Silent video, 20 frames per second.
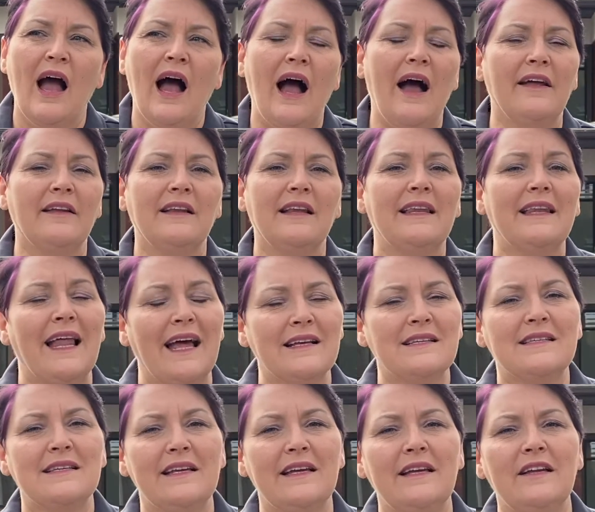And
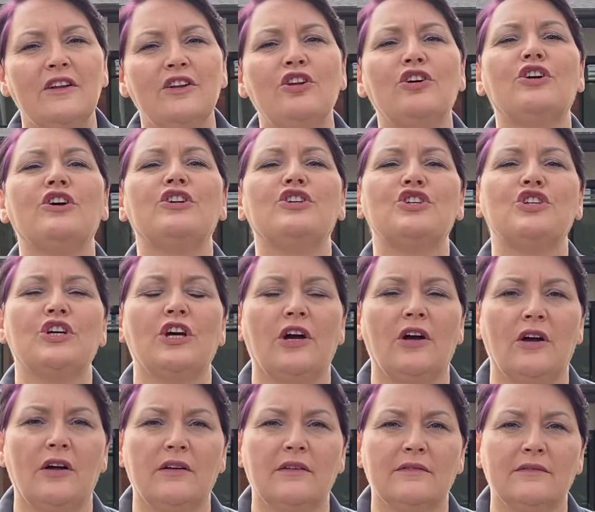lastly, look at
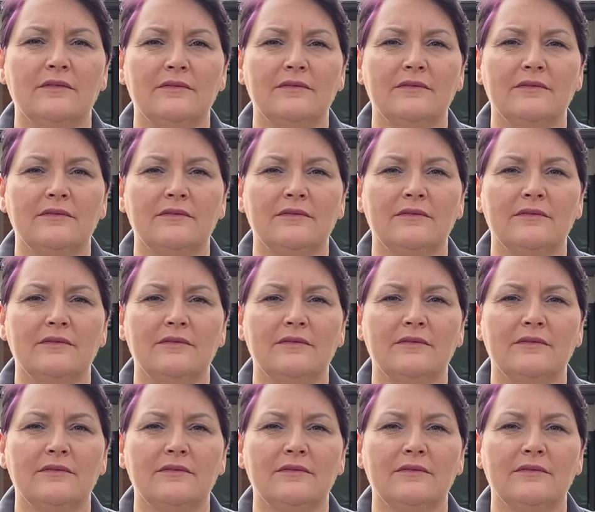churn.